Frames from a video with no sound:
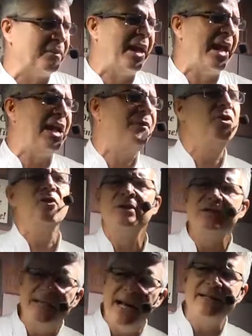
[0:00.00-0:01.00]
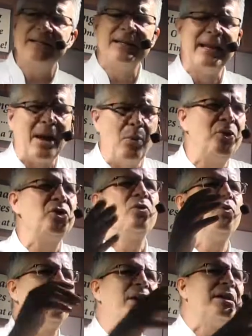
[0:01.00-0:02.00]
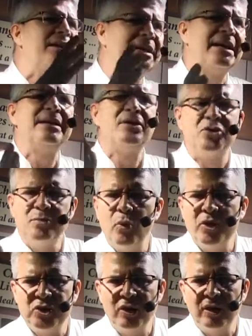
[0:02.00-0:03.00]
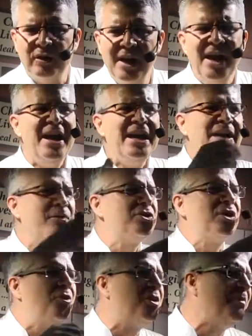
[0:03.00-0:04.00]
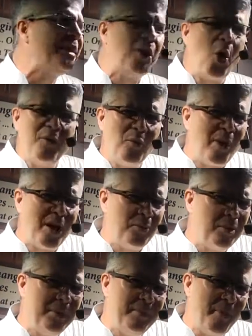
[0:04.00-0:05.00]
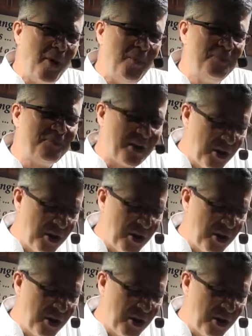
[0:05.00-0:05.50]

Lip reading: And if you're detecting that, what you're really detecting is moisture. You ever start with the meatloaf and went over the meatball?